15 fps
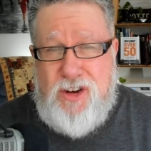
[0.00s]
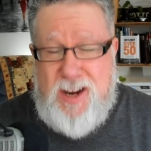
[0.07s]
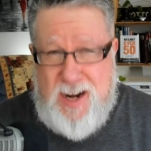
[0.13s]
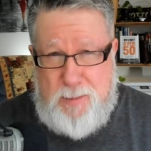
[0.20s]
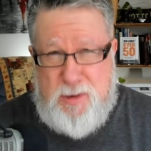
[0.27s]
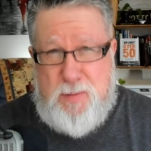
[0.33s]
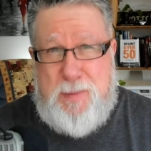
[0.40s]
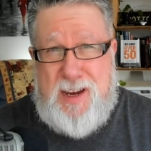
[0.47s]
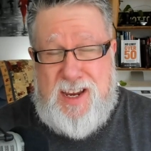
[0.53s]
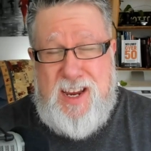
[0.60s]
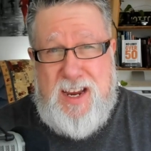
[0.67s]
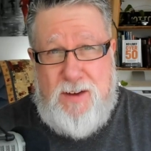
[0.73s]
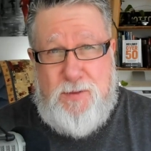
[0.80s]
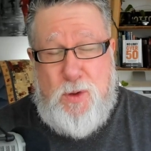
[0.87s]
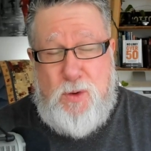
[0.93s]
And I'm speaking
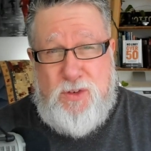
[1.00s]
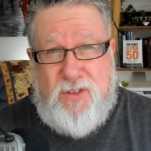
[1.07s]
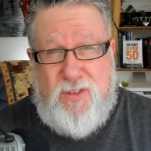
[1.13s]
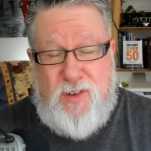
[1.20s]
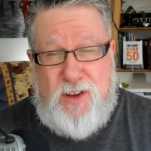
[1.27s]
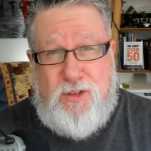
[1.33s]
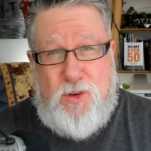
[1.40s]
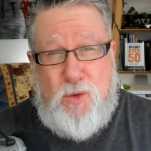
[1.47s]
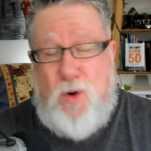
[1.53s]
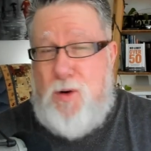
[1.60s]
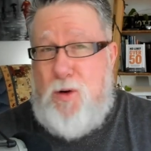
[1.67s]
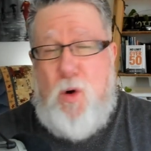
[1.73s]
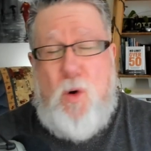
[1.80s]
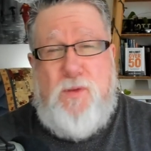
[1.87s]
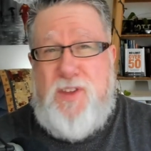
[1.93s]
of those of us who
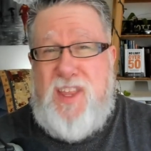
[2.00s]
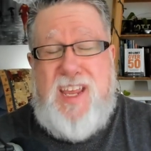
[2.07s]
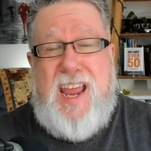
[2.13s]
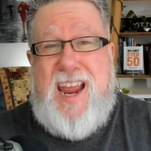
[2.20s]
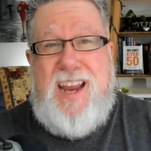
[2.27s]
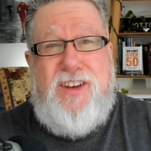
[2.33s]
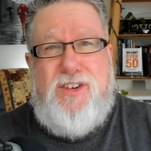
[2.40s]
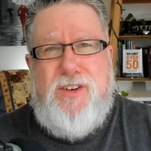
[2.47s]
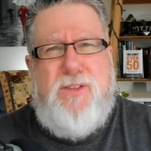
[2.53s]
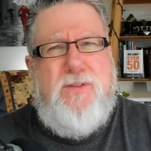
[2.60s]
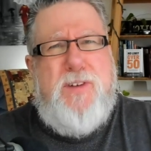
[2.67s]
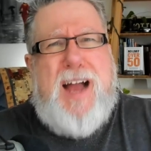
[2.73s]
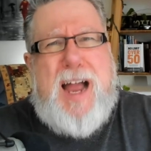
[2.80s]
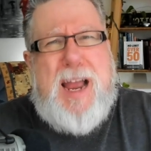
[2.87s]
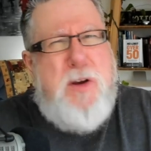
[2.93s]
are over the age of,
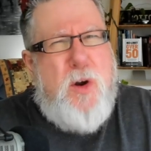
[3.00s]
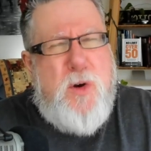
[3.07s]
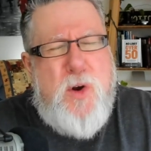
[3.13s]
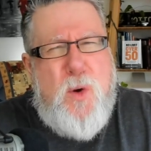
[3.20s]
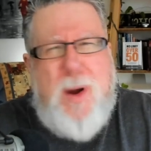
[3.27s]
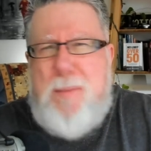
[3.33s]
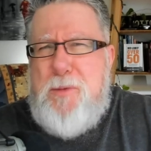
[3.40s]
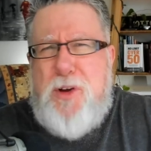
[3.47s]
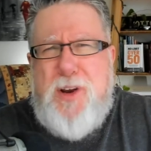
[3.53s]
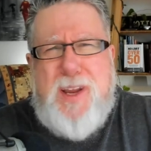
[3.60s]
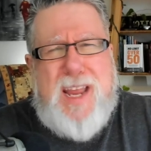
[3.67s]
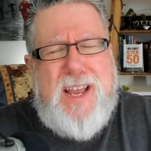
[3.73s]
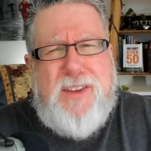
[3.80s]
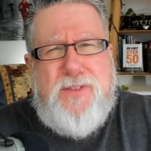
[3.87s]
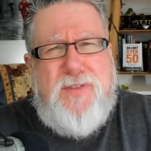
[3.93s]
I don't know, I'm going to
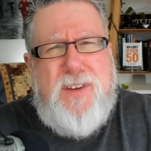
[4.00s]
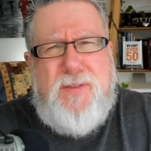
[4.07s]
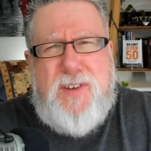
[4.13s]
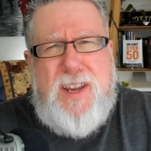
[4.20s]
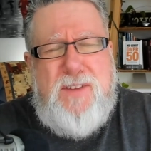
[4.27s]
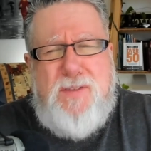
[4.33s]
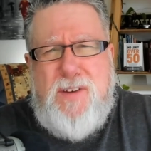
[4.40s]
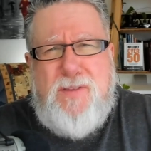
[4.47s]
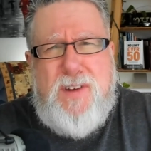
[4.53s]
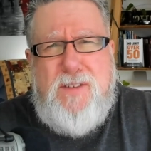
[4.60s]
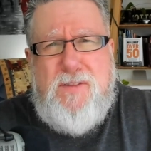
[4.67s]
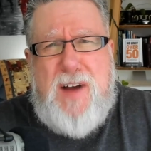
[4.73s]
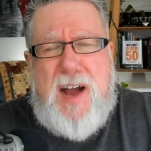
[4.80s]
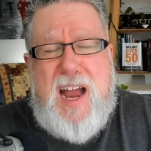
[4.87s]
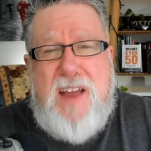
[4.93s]
guess 50,
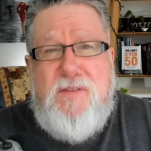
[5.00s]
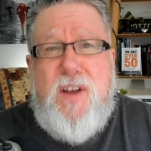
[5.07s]
55,